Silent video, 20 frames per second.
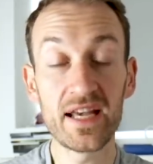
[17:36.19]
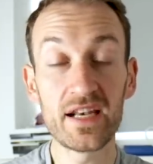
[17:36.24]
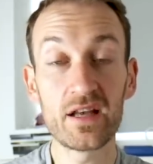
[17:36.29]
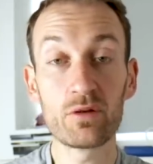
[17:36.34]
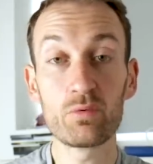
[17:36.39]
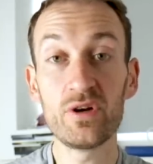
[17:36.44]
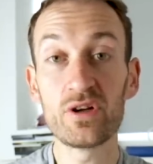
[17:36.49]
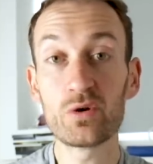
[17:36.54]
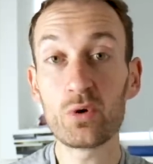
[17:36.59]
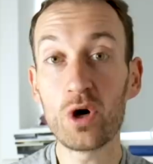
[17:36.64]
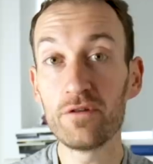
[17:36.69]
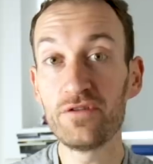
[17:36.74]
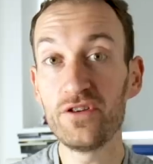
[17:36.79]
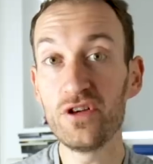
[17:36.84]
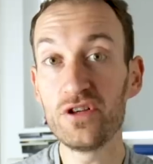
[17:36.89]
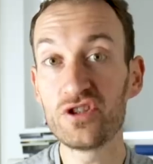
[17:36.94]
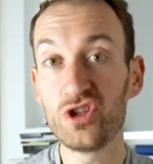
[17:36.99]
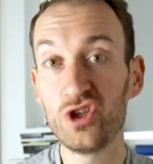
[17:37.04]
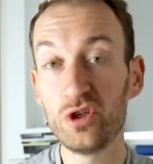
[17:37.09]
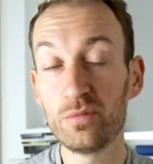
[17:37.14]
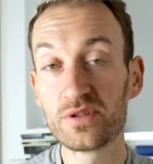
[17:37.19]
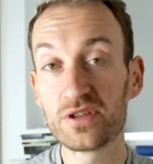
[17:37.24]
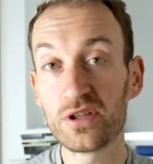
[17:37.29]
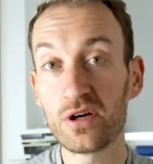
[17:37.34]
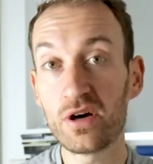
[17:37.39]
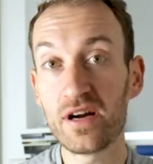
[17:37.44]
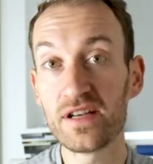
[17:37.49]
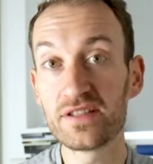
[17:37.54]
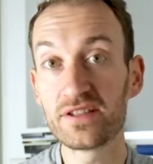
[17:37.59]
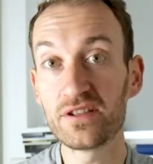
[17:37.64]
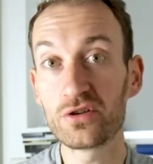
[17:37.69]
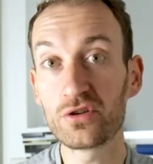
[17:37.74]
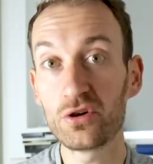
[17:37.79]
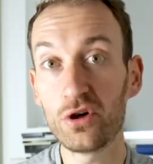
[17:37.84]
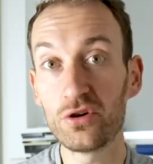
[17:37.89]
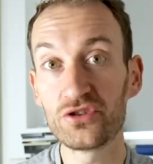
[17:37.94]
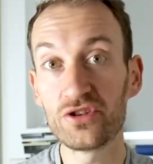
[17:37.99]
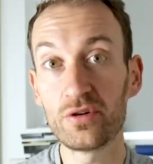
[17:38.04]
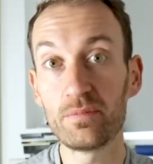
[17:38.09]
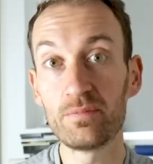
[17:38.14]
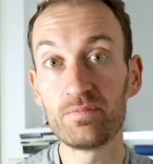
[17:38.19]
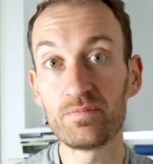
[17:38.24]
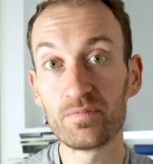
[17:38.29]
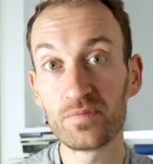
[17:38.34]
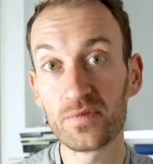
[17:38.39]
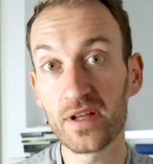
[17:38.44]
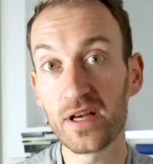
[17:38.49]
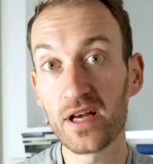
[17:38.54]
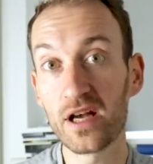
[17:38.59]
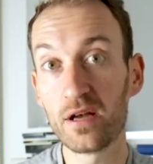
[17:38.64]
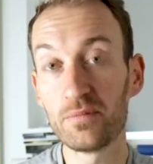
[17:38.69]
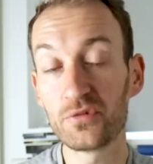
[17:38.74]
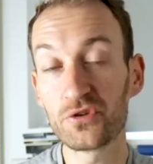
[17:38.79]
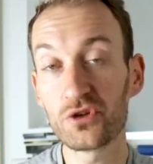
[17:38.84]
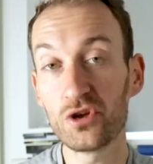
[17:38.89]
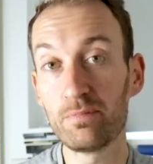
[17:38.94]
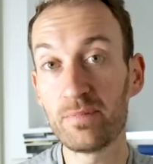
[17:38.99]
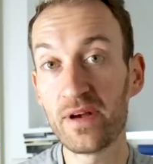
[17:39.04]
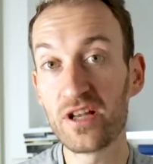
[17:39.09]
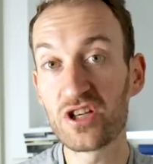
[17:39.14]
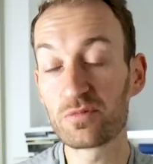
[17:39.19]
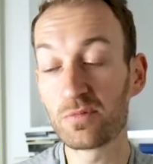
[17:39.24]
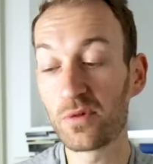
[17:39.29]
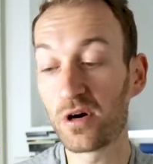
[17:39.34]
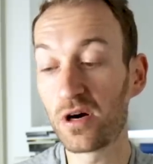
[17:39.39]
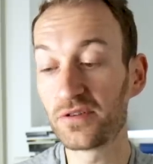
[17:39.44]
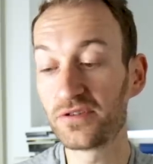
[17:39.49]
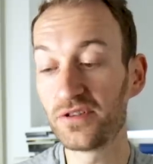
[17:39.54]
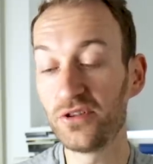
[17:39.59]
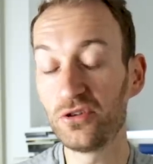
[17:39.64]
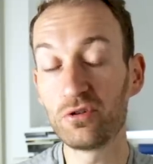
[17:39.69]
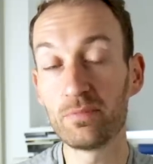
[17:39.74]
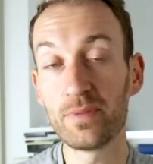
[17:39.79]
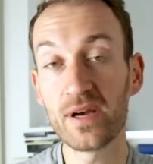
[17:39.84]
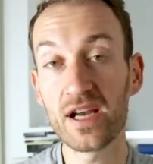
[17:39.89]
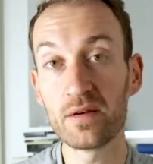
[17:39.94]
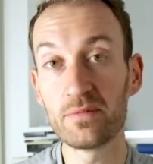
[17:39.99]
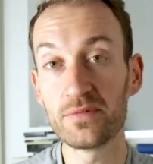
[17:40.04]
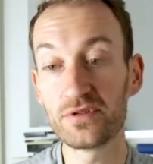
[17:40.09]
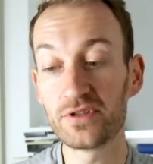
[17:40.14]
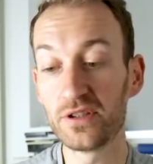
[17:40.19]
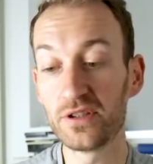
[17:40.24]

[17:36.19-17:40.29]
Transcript: And I've ridden quite a few tuber tyres, so I've got some um, good benchmarks to compare them